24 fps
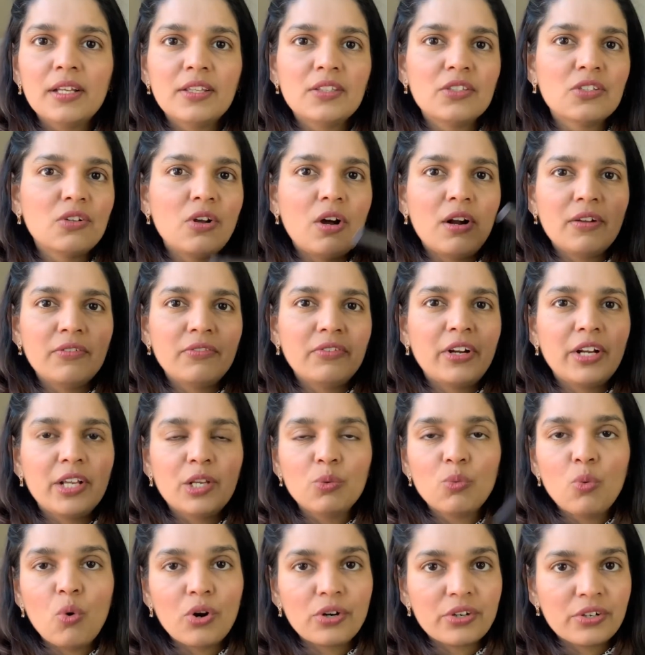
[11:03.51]
It's not a very
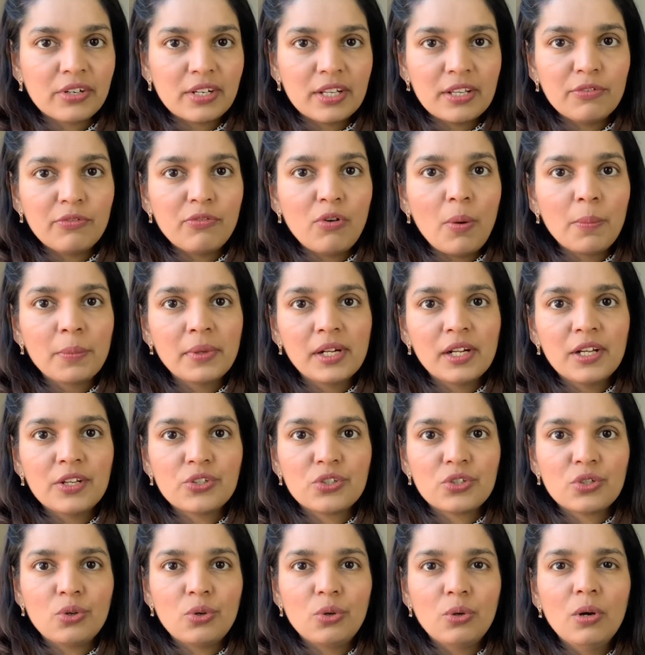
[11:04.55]
watery formula,
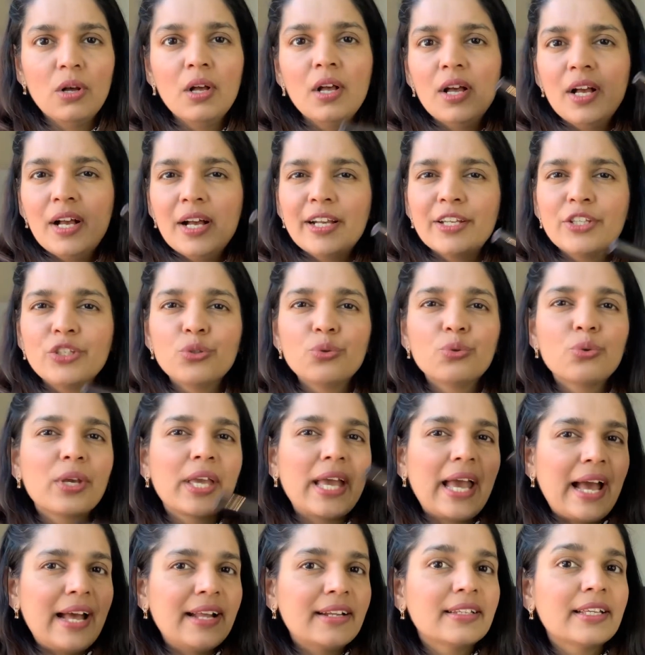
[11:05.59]
so you
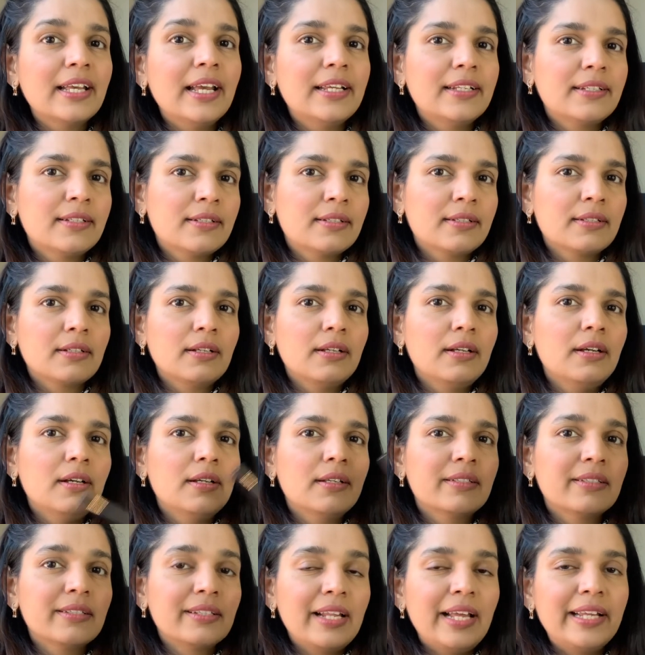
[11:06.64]
can get uh,
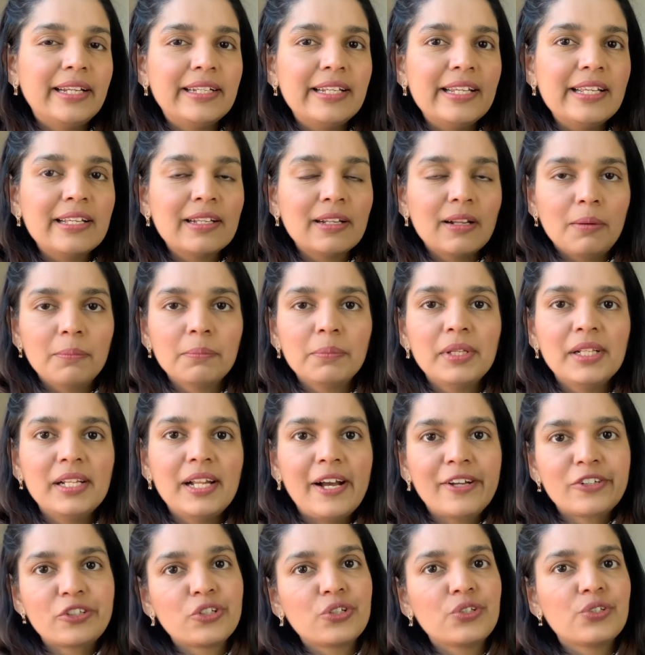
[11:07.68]
slightly clumpy
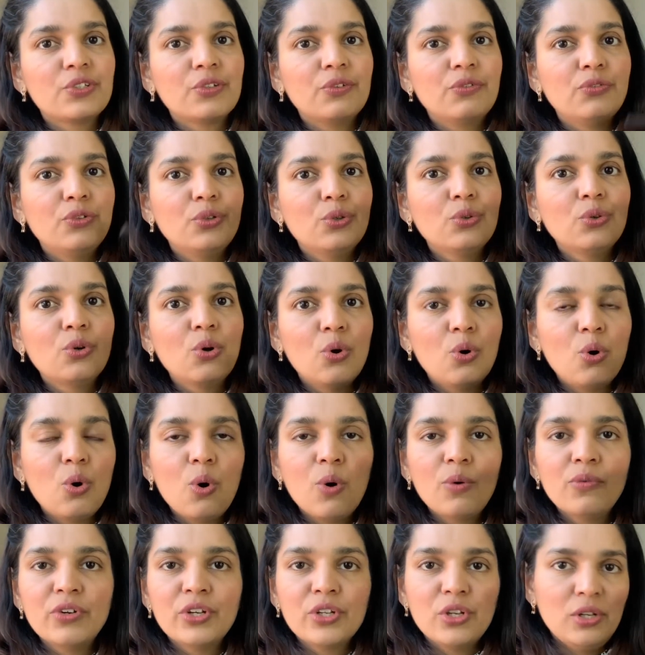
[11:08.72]
lashes if you go
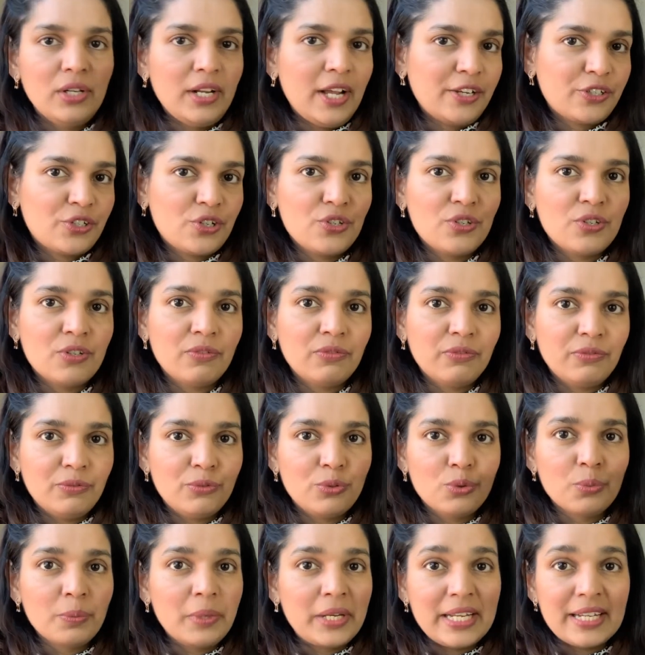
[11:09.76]
over your lashes
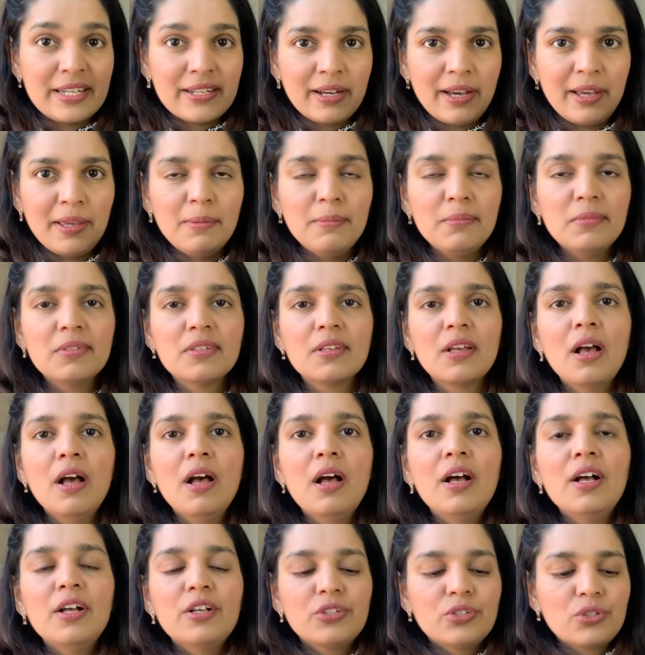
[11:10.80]
too many times.
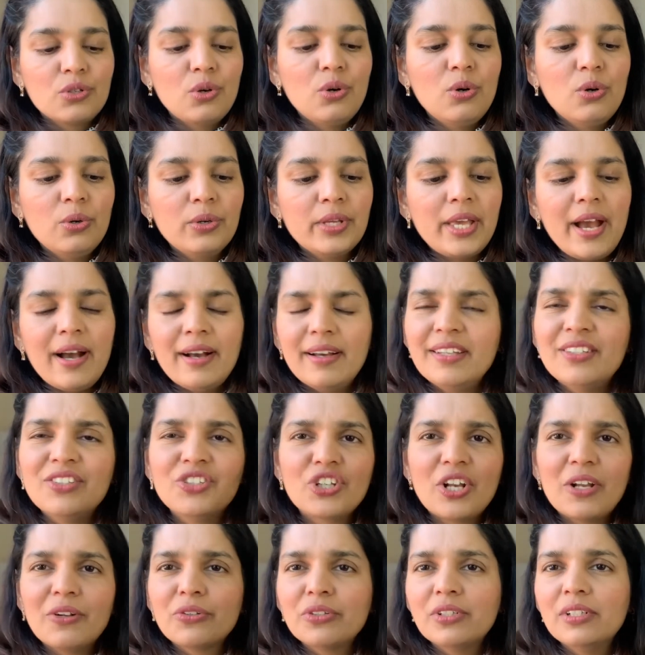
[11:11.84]
So yeah, in
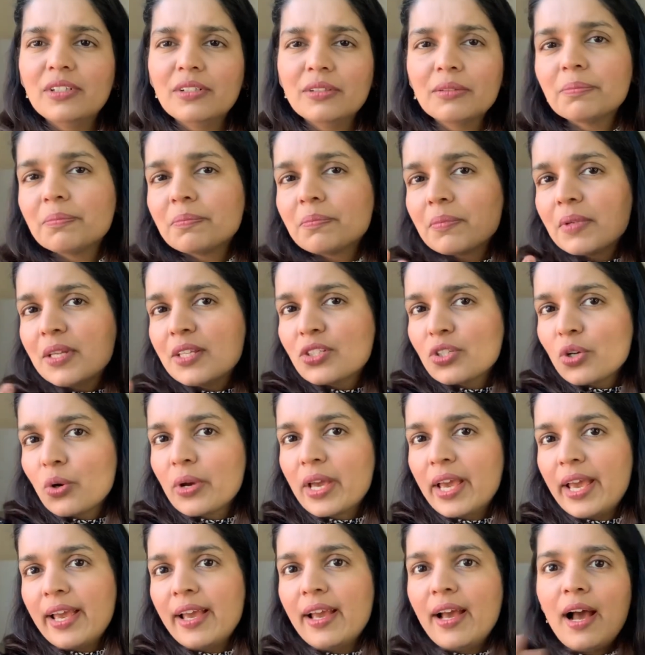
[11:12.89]
general it's
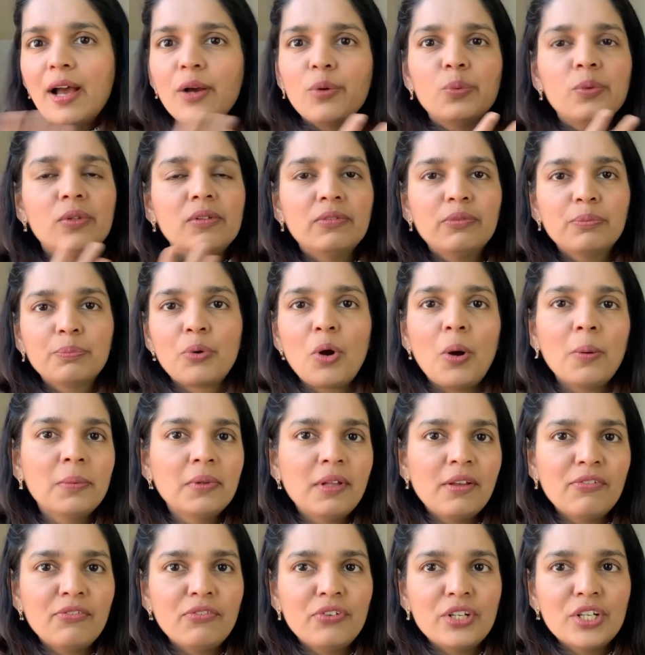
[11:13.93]
okay. I will
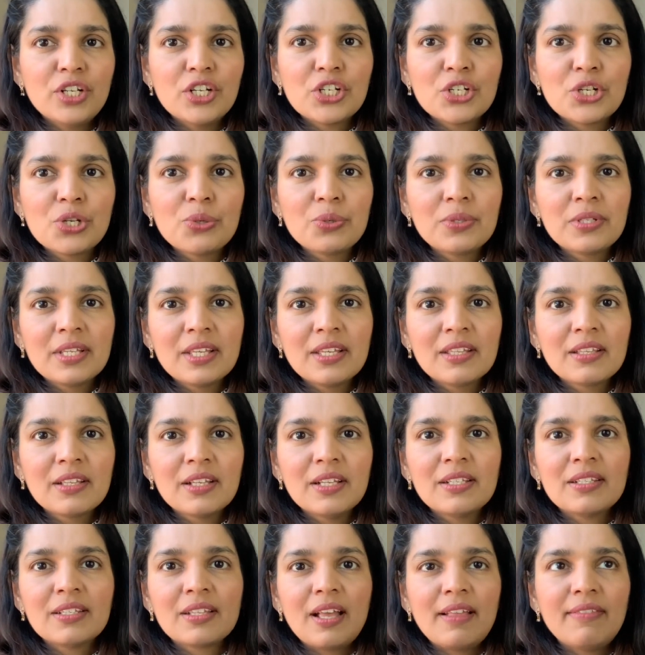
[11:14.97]
probably finish using
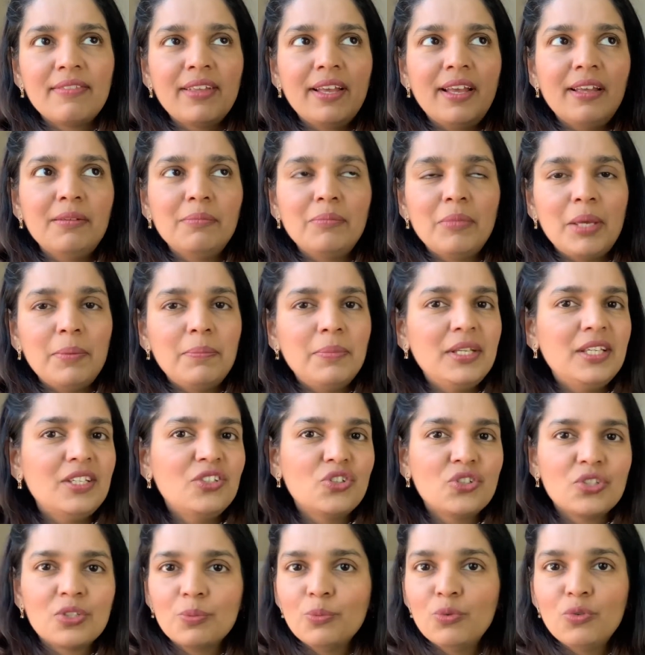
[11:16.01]
this and then maybe
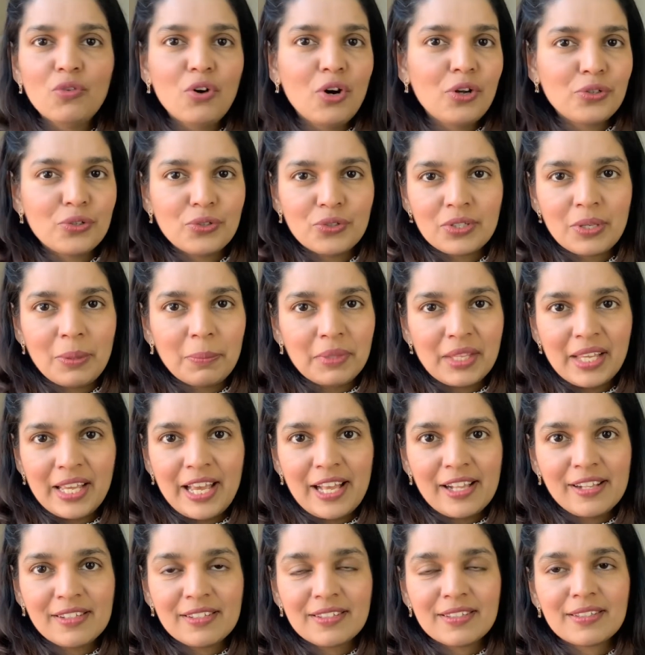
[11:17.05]
just move on to something
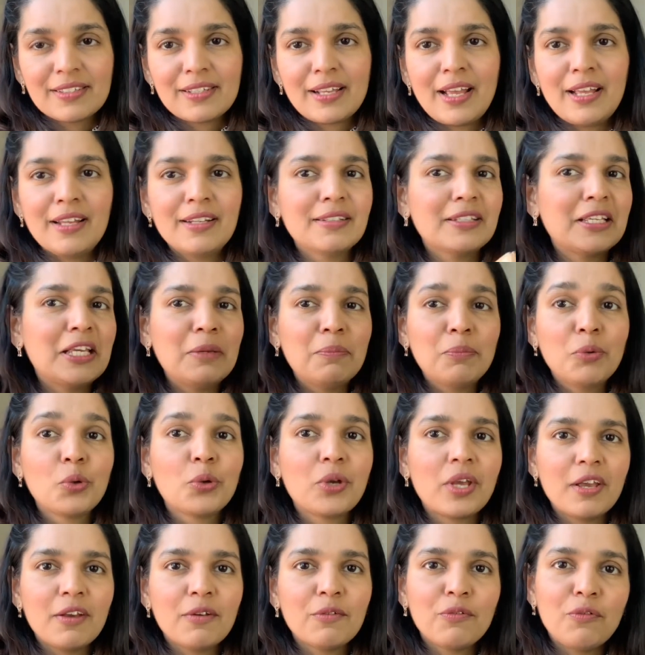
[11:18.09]
else and keep
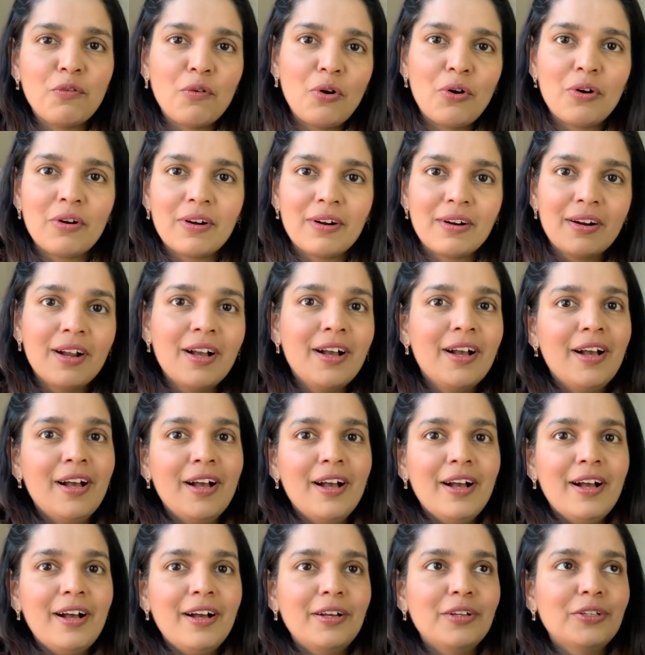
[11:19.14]
looking for
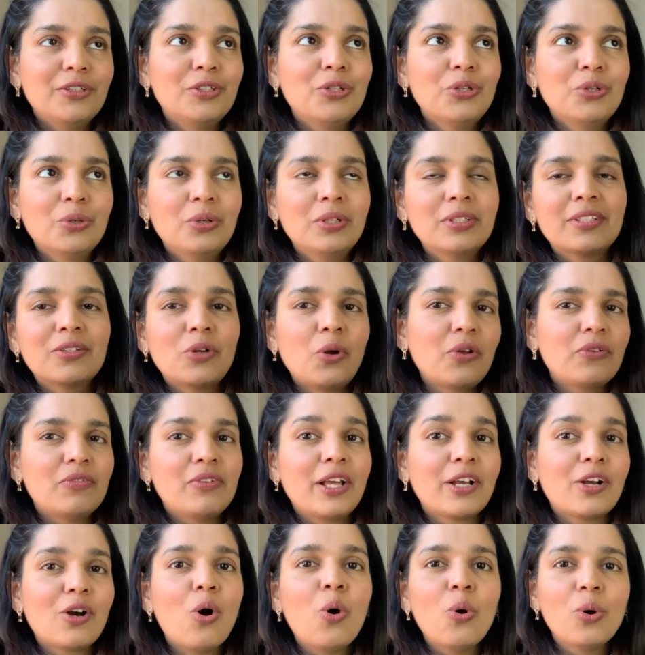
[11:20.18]
uh, you know, sort of
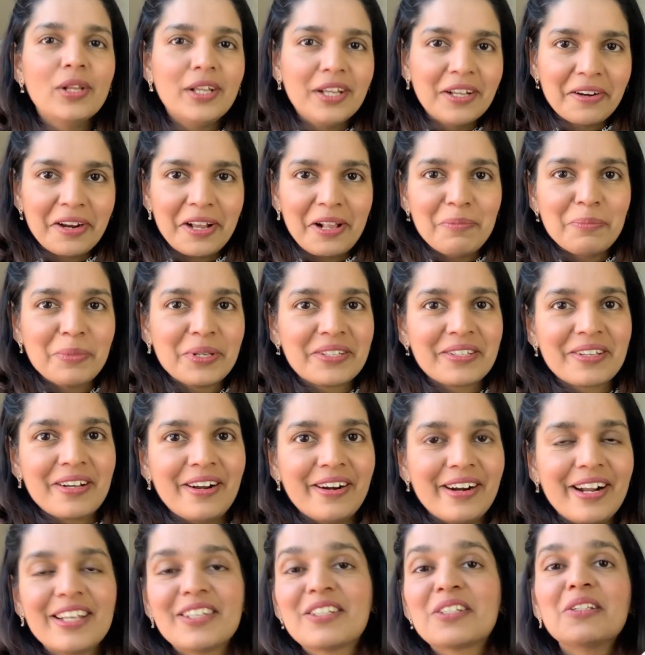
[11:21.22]
like a holy grail
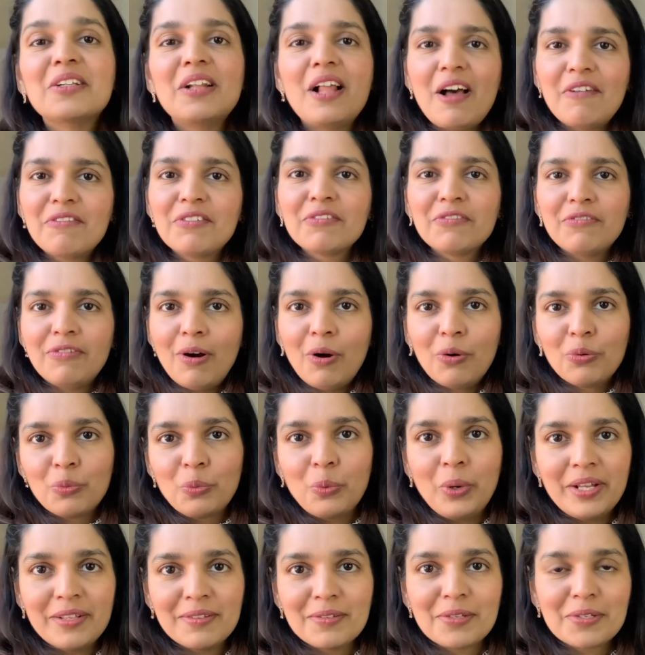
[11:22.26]
mascara. I still haven't found
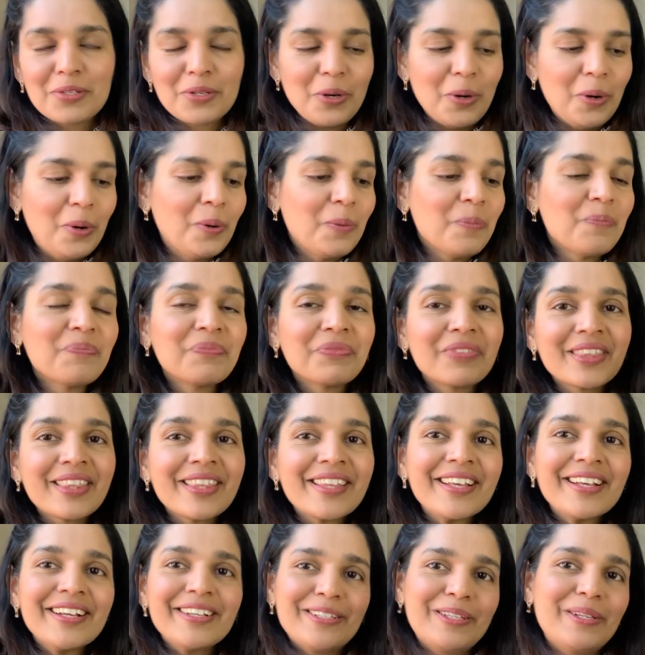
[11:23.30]
one, so
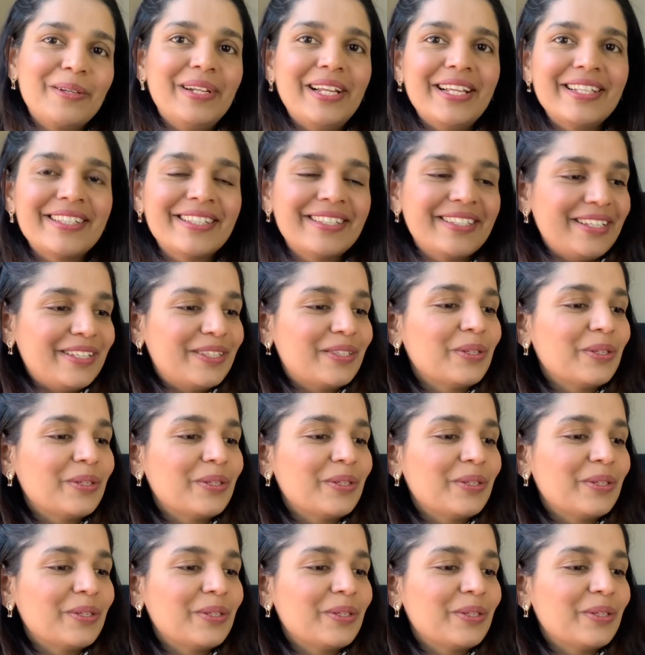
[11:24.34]
So let's see.